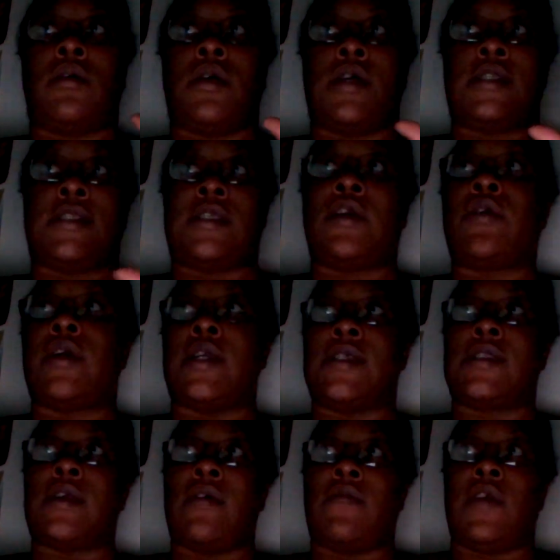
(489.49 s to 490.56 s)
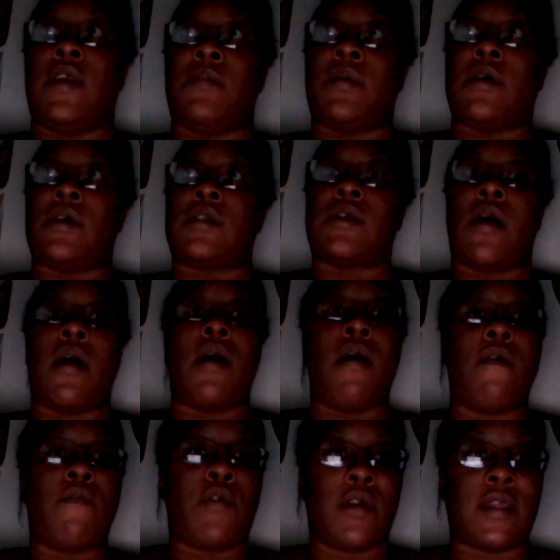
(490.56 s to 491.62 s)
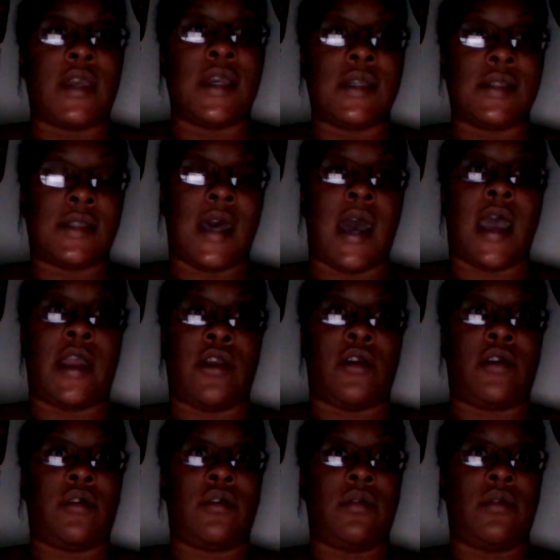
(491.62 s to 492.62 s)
a series of ebooks for the entire